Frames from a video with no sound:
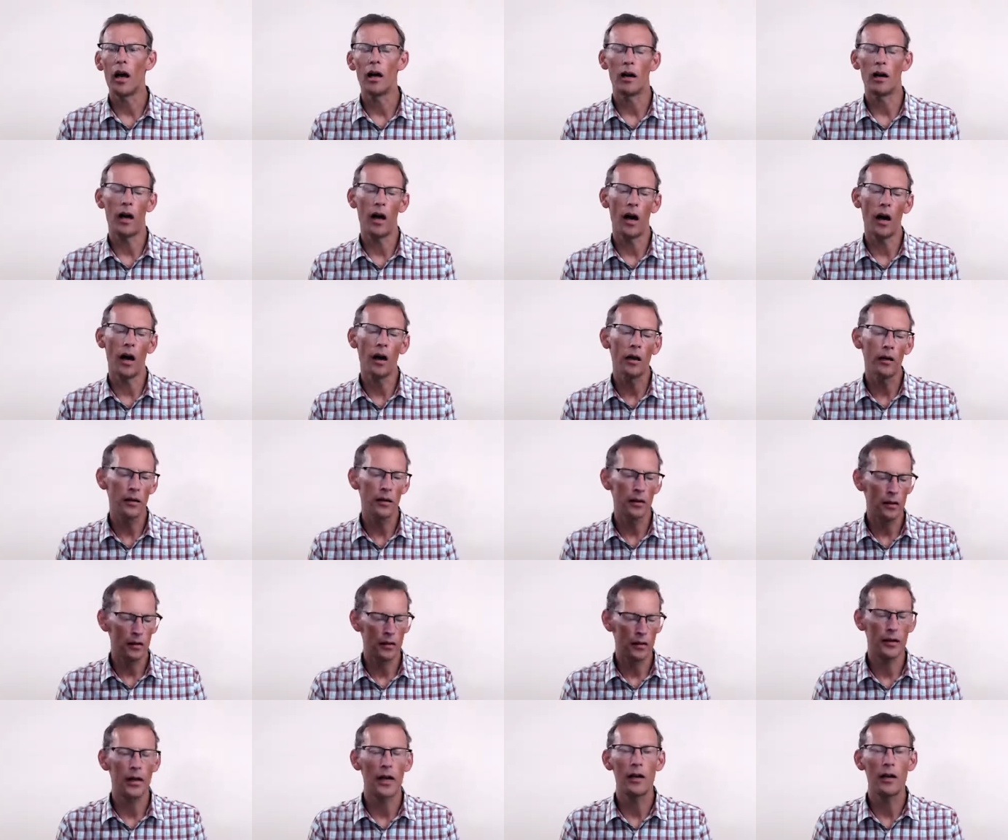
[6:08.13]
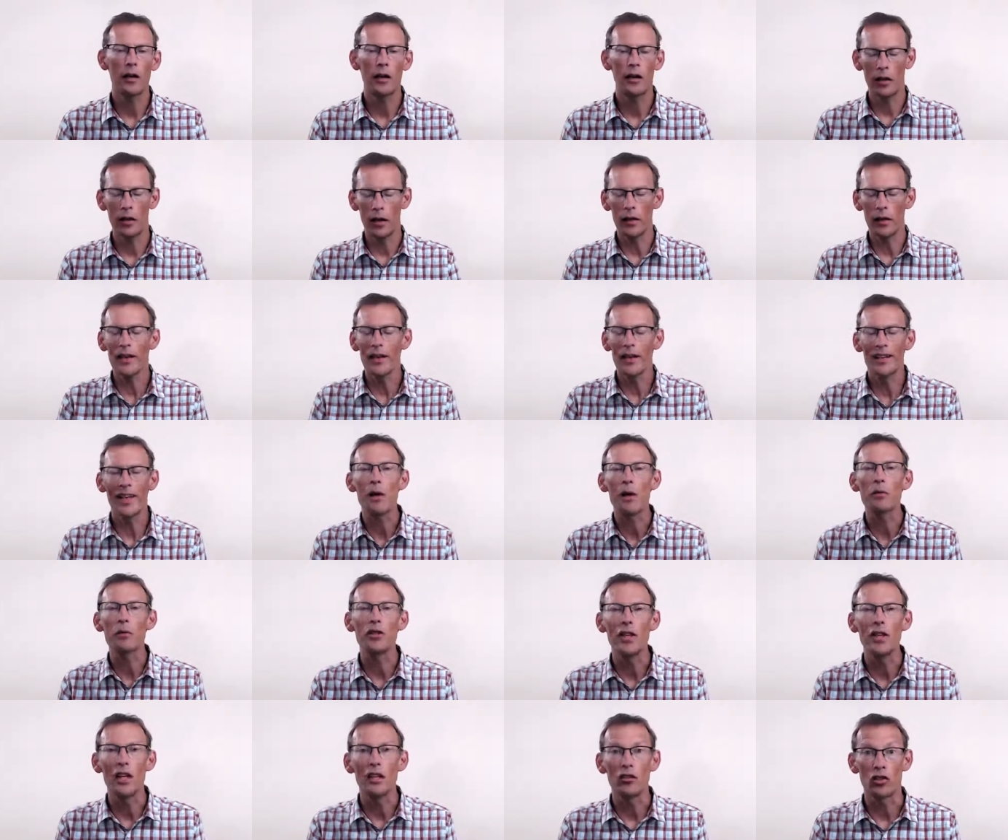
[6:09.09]
I in the
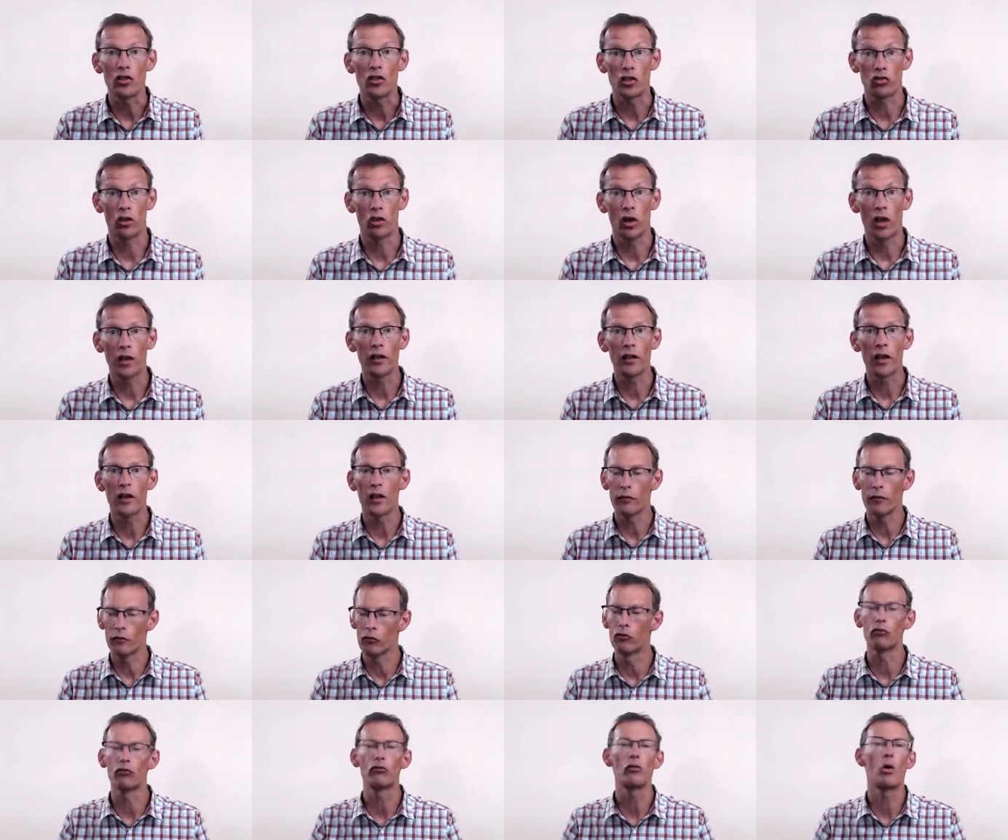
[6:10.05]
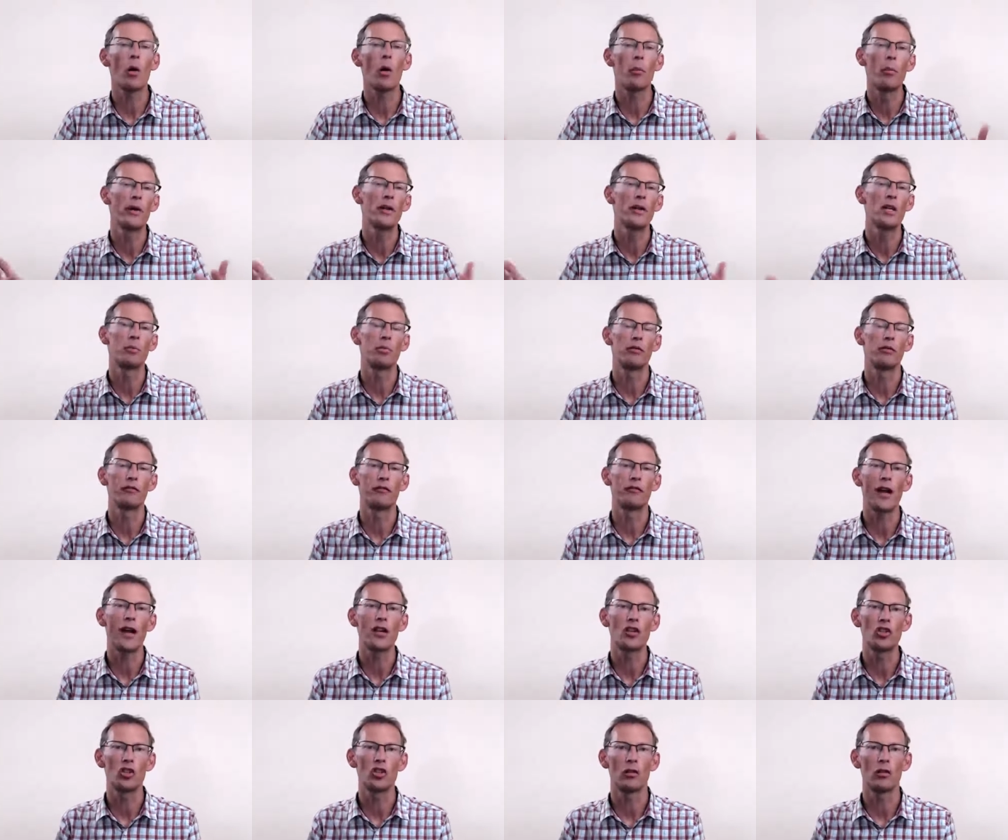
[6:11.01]
accounting industry, I kind of grew up in the
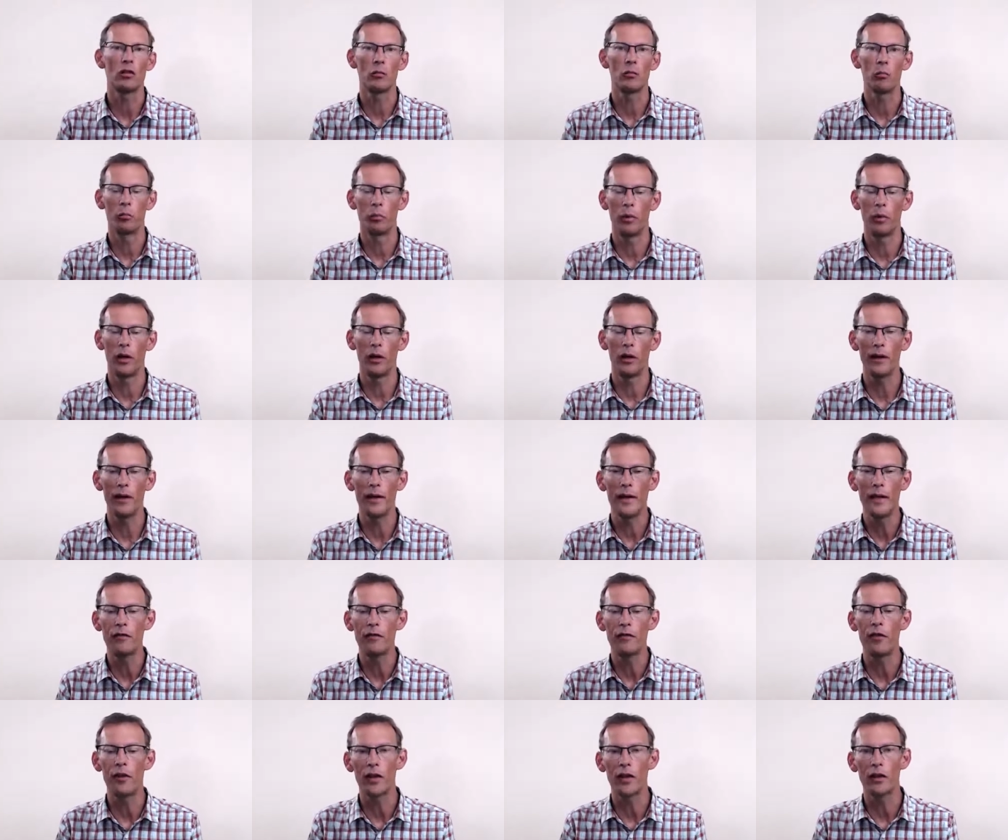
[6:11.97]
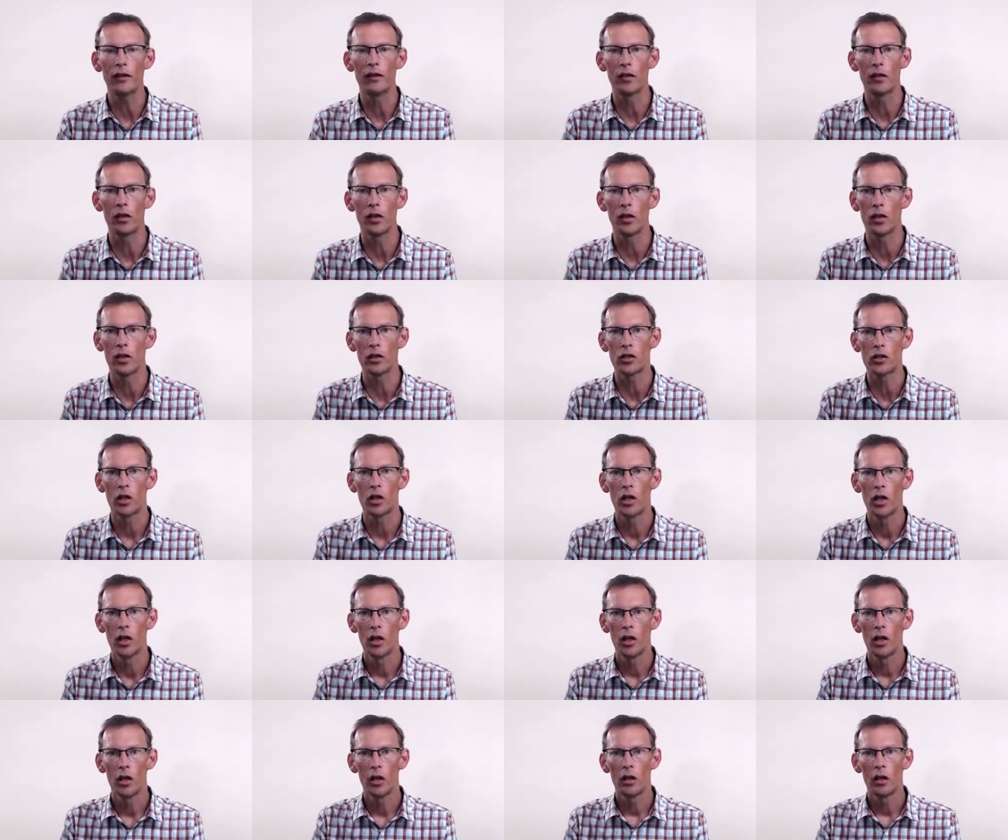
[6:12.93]
profession believing that
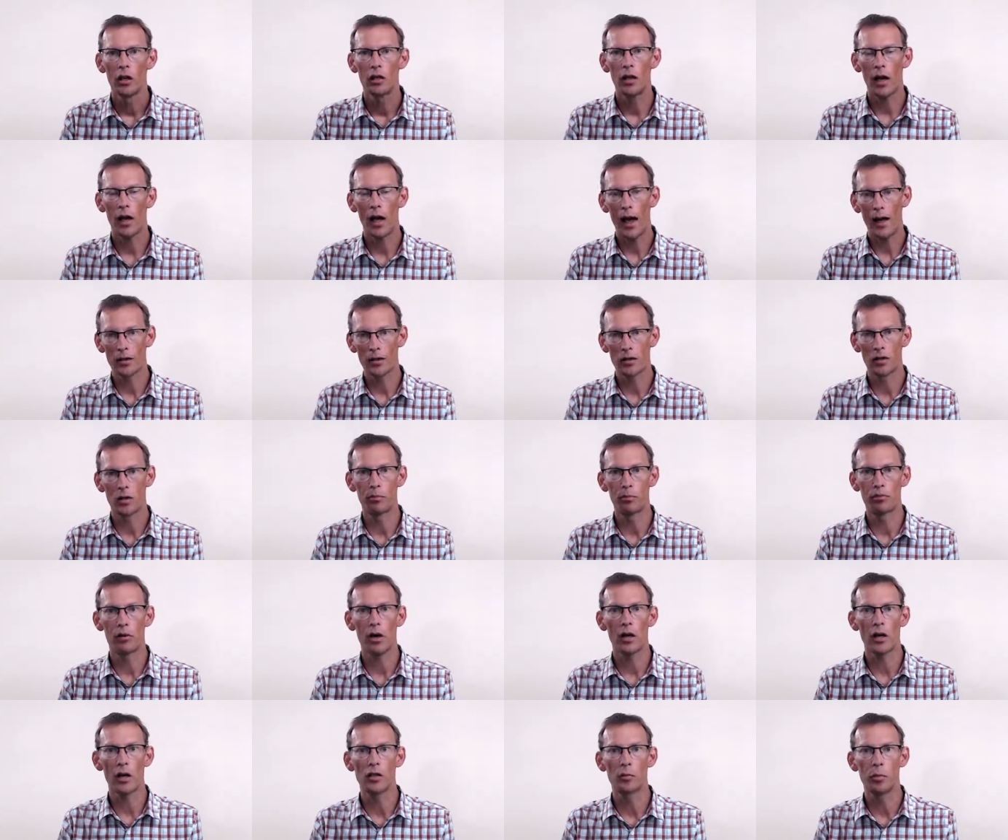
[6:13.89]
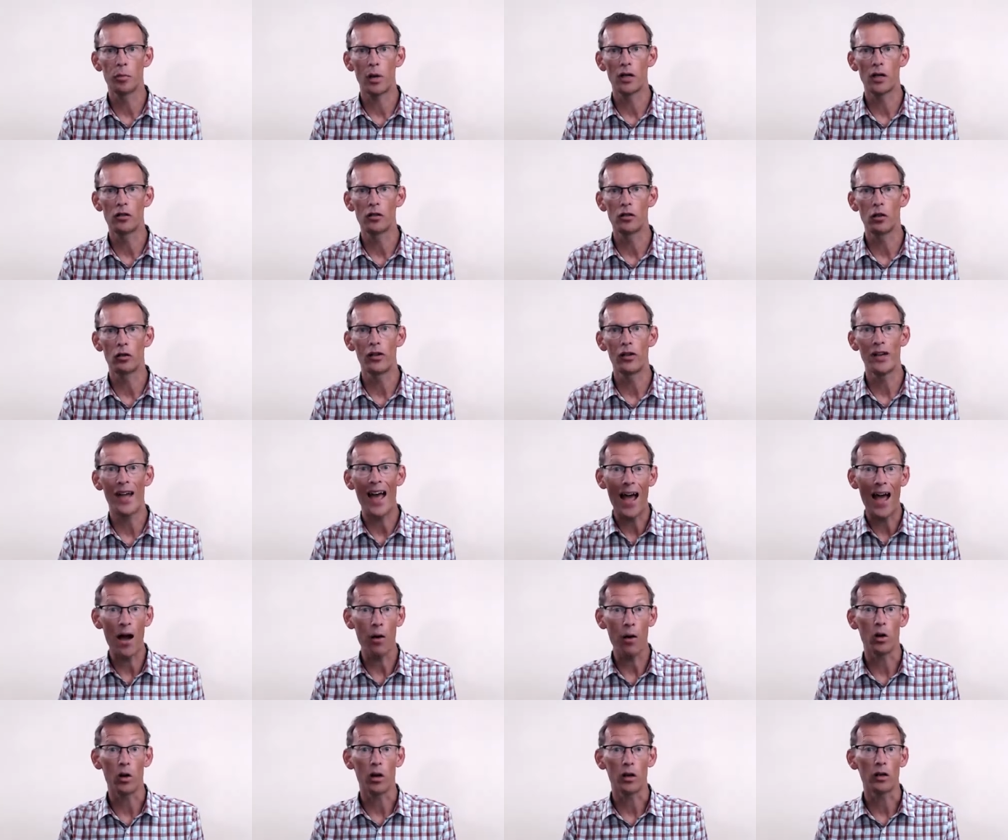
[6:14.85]
you had to price based on the
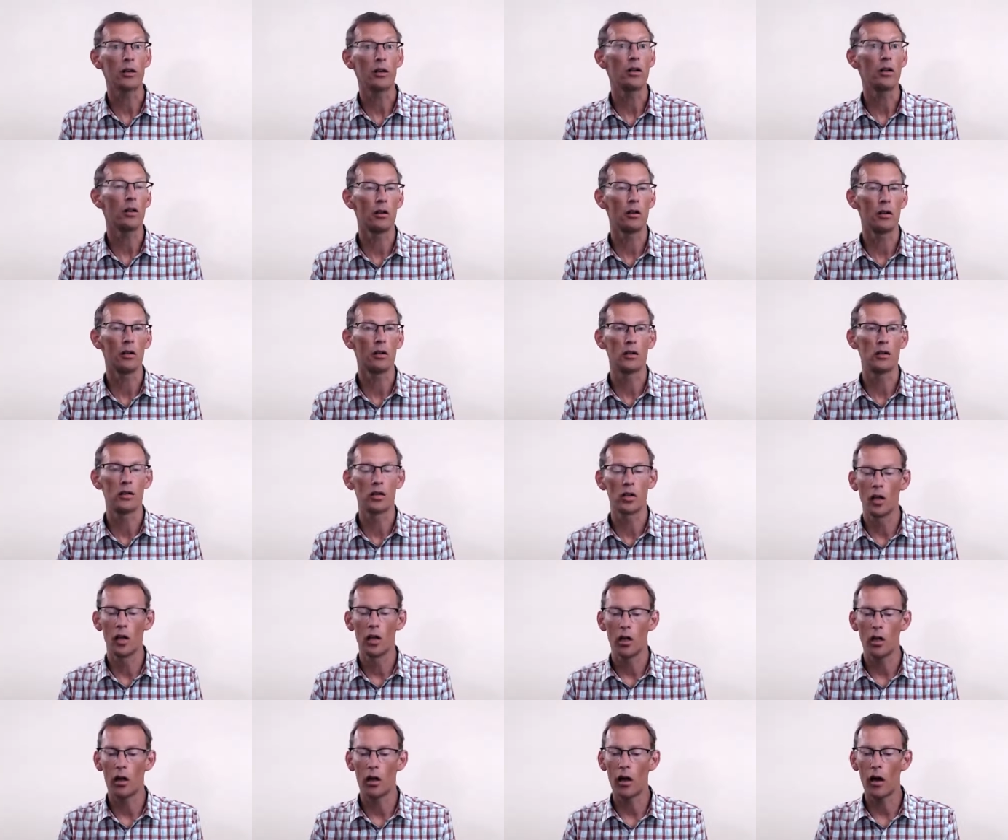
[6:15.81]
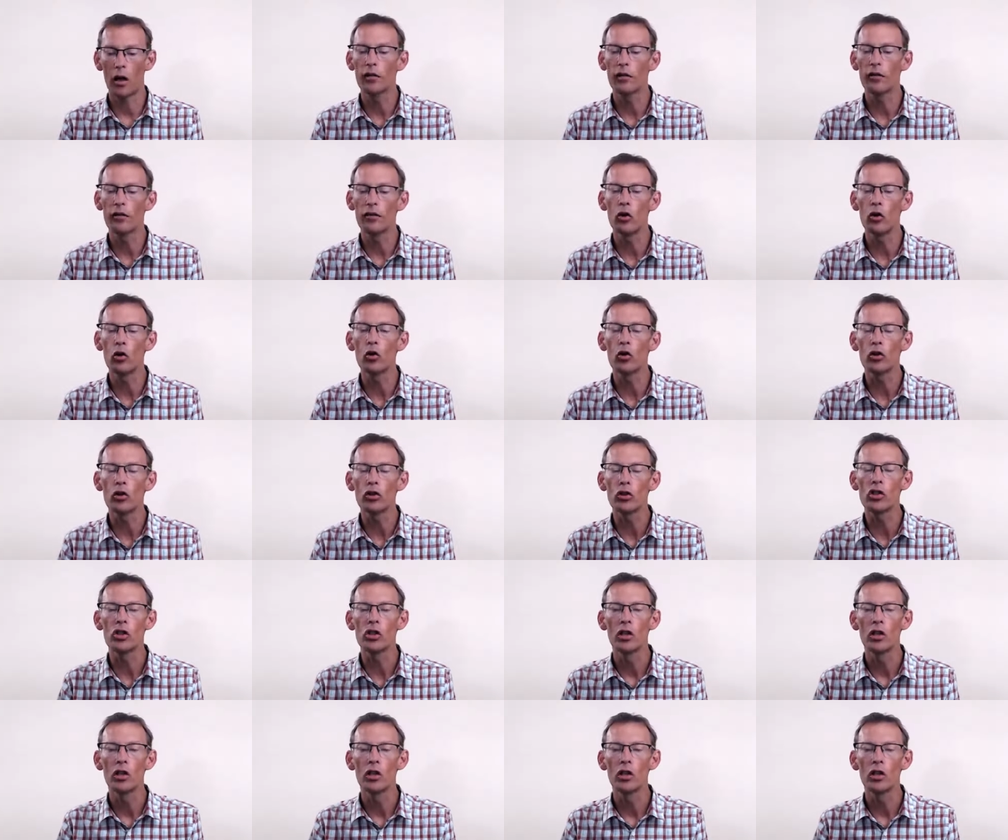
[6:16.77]
hour, and and, and I thought